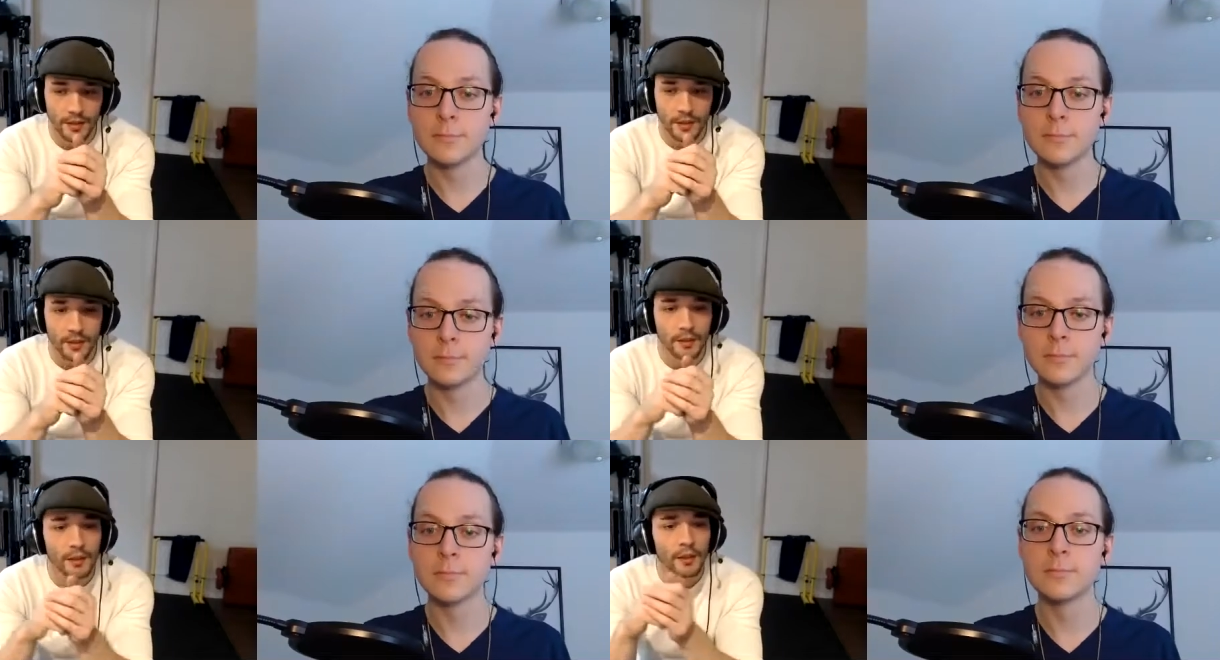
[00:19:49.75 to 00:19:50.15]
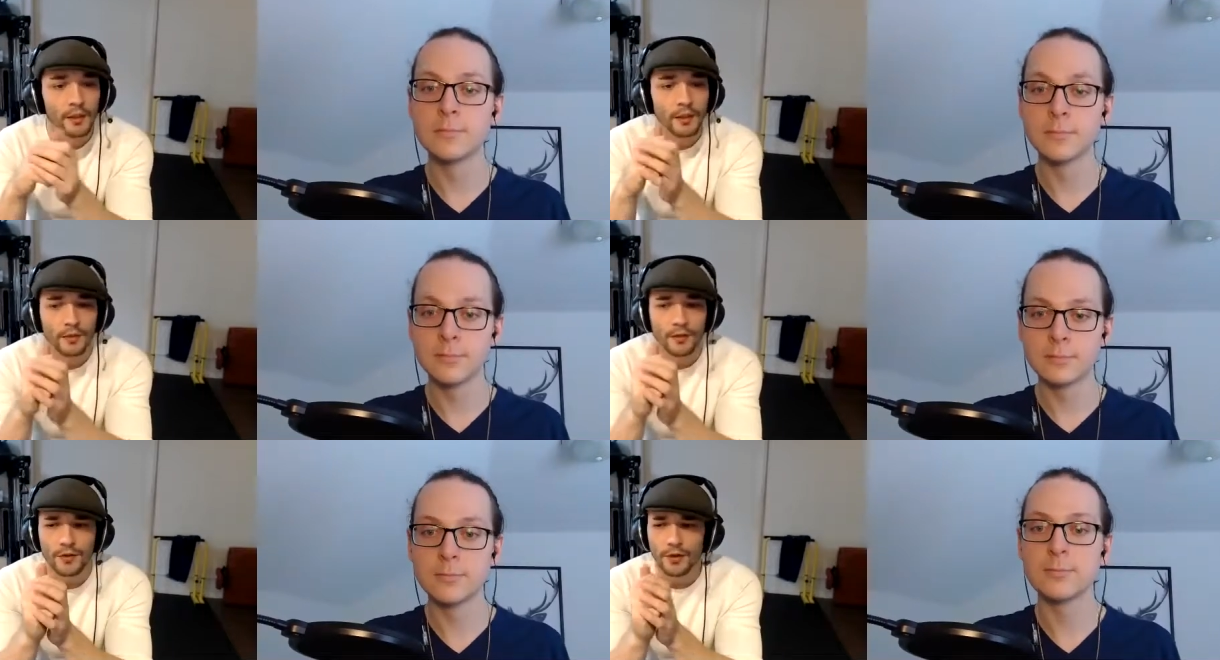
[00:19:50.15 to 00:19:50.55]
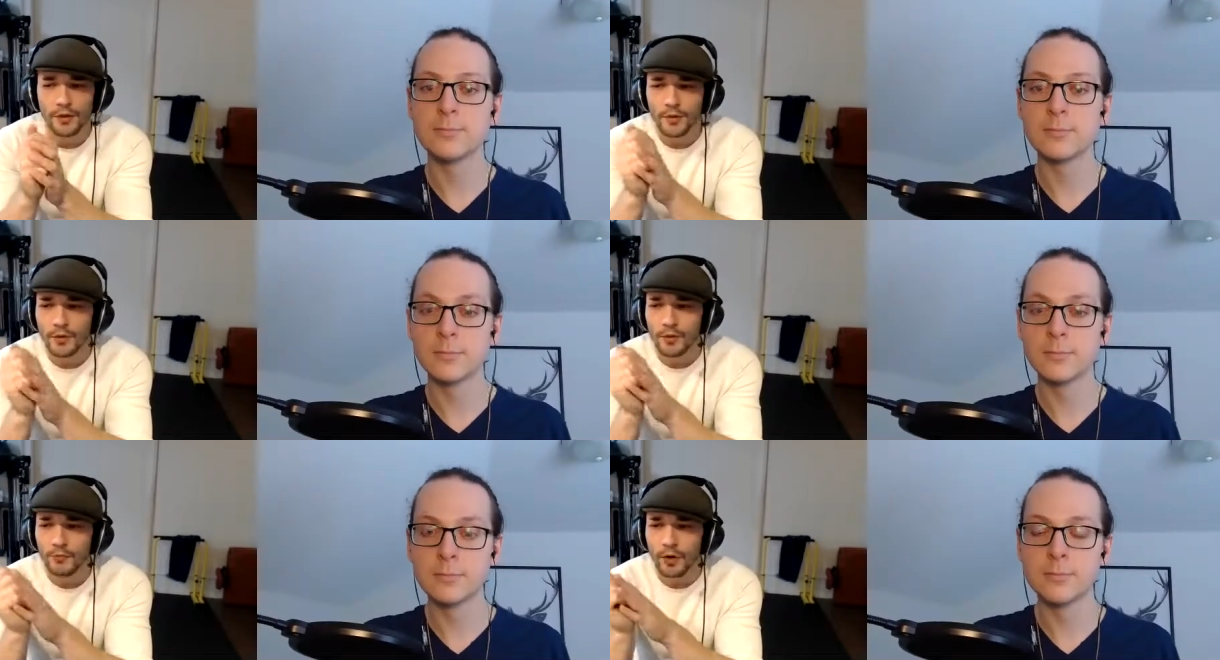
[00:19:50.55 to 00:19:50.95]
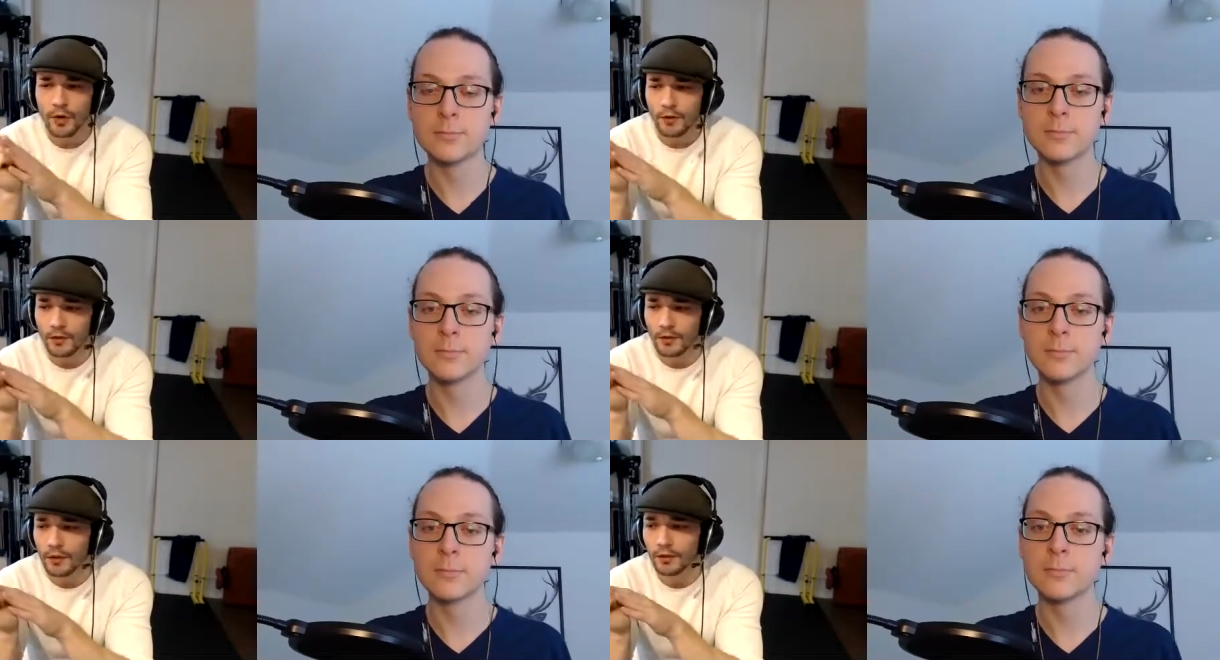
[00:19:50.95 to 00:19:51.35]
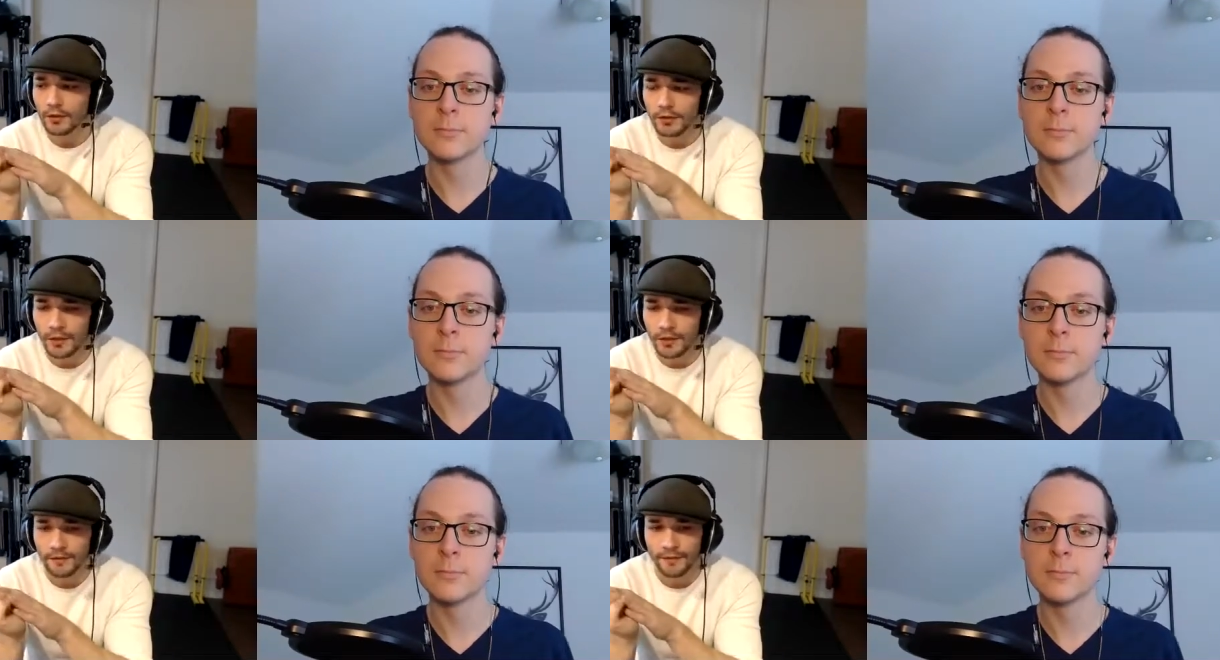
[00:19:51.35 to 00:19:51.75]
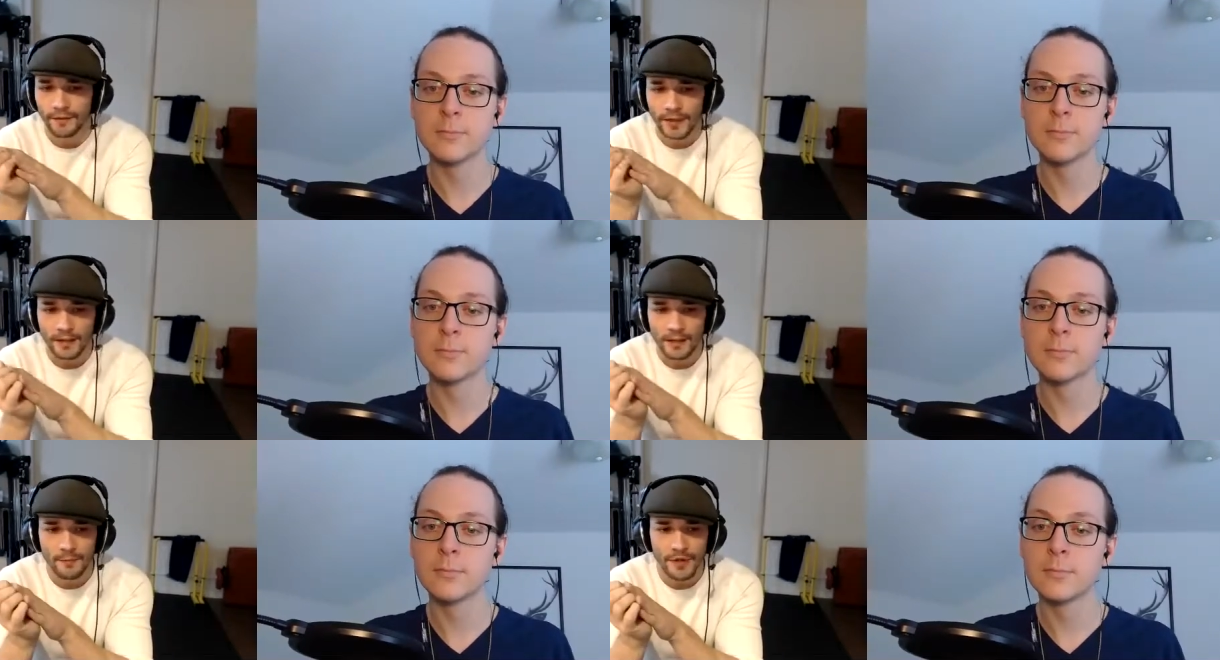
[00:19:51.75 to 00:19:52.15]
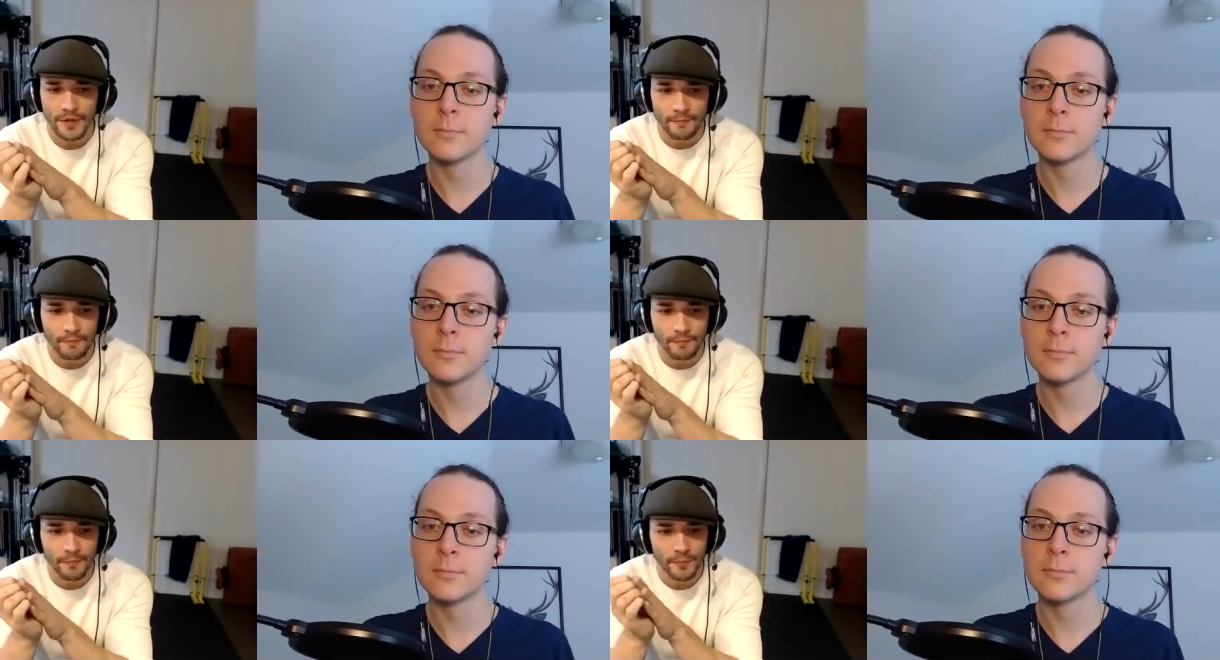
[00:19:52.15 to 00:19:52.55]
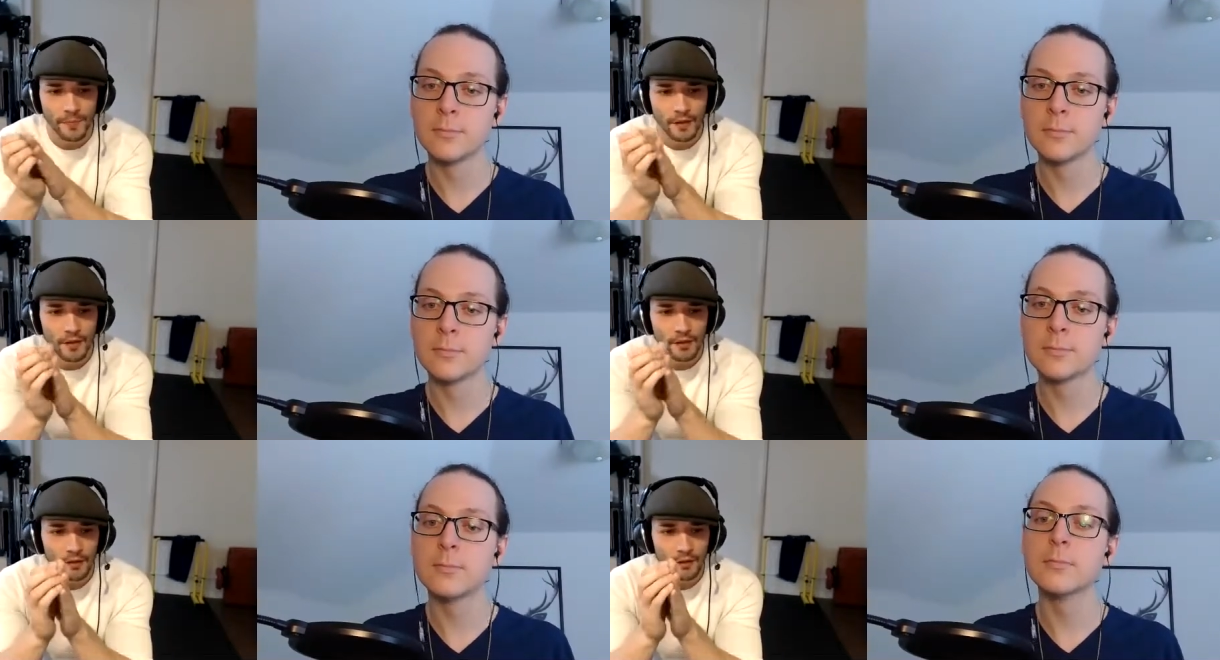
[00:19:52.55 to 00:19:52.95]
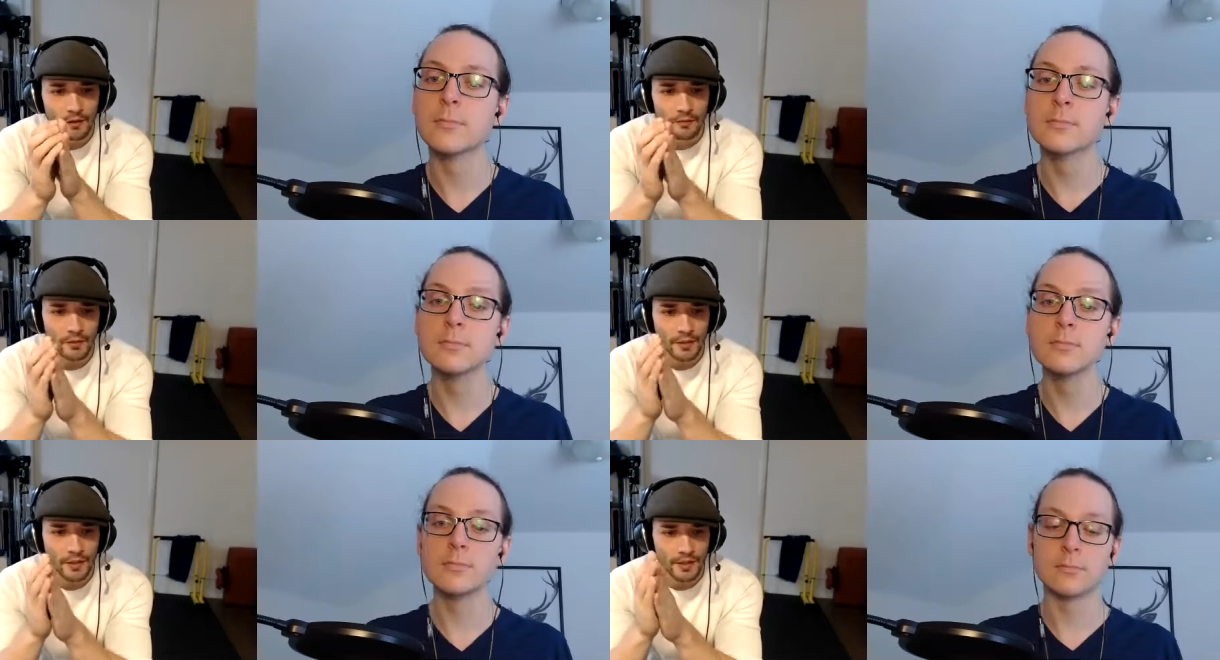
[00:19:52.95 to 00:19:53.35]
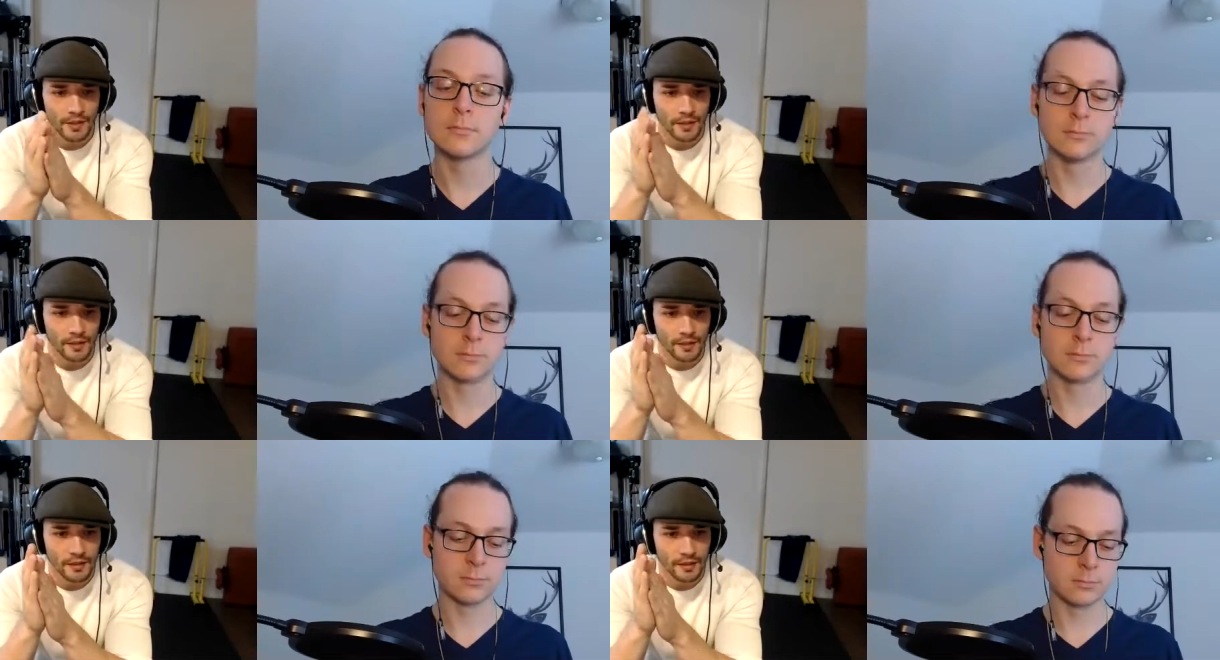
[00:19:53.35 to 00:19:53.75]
Speaker 1: And there's also a new product called uh, FlexBeam, uh, which mm. is an mm.